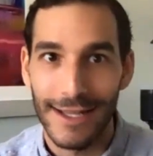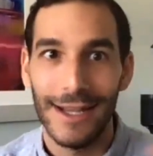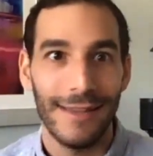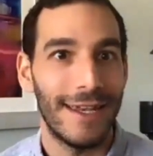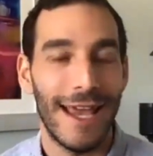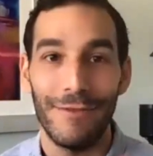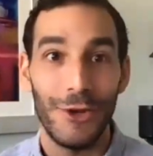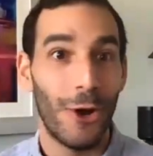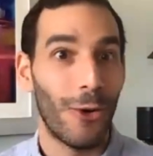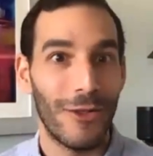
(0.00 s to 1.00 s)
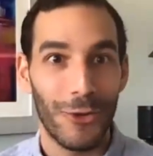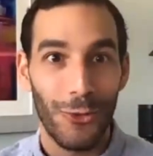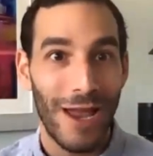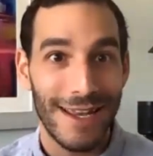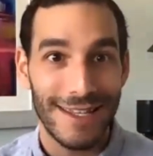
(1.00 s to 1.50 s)
they'd have no other
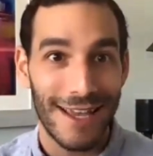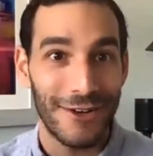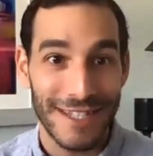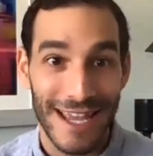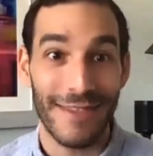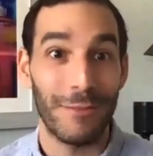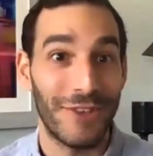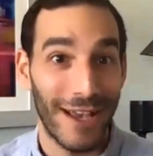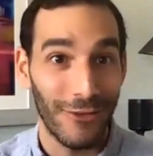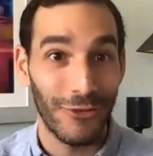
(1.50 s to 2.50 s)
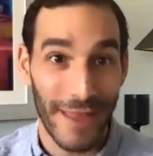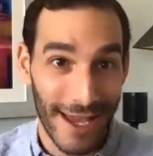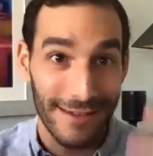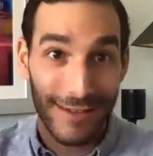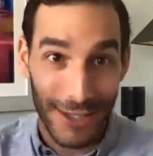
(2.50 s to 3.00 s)
way to entertain themselves
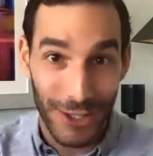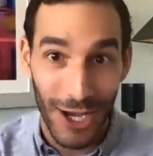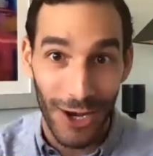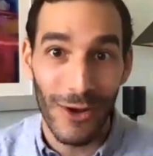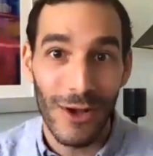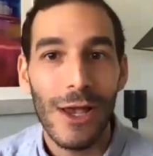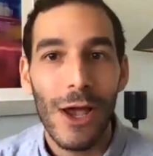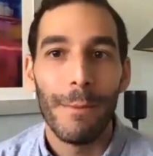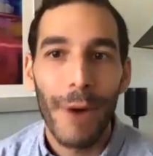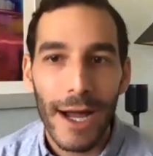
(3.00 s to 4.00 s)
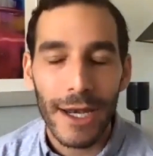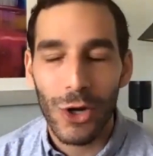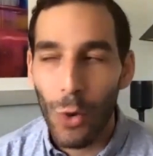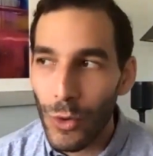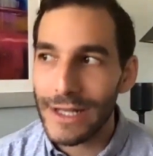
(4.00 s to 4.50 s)
than no. But
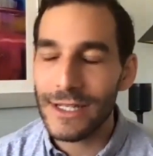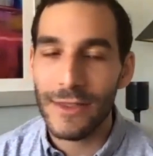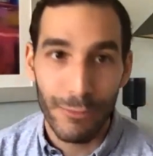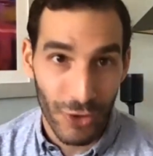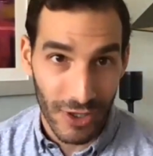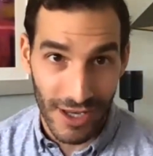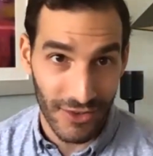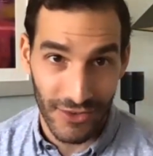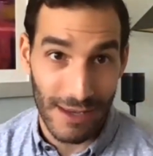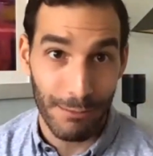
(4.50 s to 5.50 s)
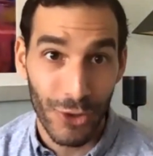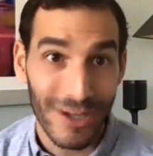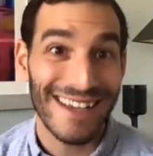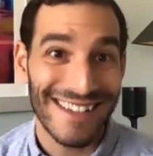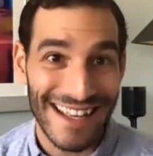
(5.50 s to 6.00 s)
according to the
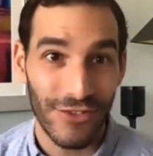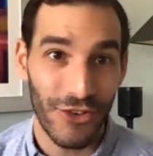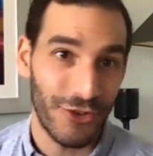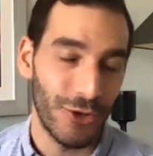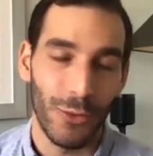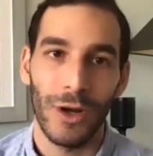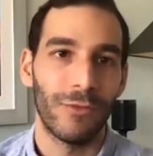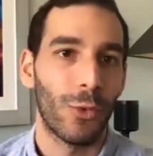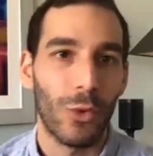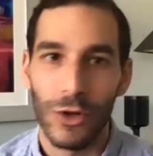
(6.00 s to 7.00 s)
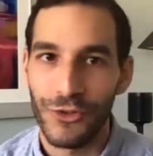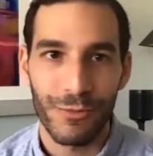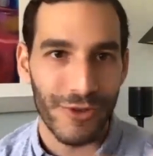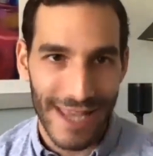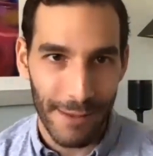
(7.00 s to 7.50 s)
Brookings Institute, one of the world's
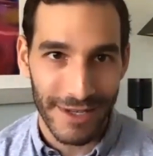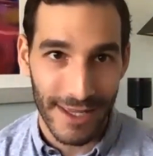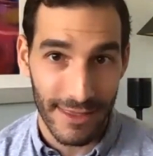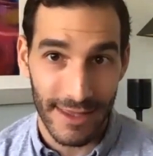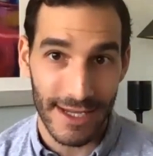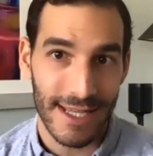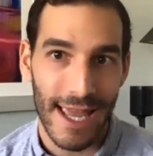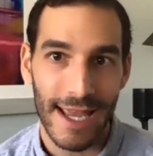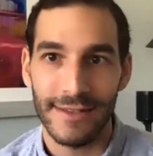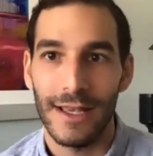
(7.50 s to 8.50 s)
preeminent think tanks,